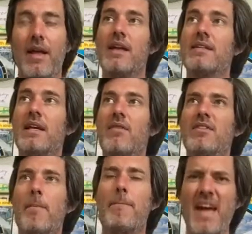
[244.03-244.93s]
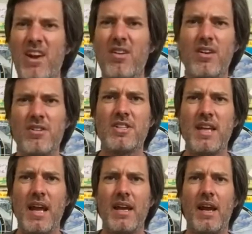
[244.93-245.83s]
to give us a better
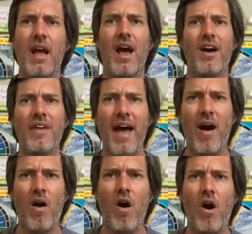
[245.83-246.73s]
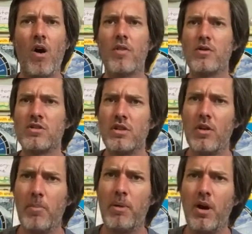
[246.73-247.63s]
understanding of how hard those little
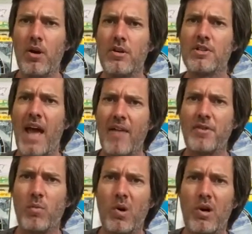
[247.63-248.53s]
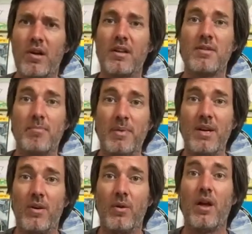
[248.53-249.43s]
birds have to work to
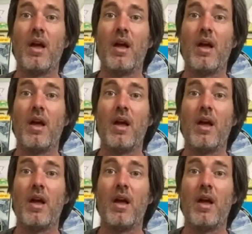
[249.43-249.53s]
build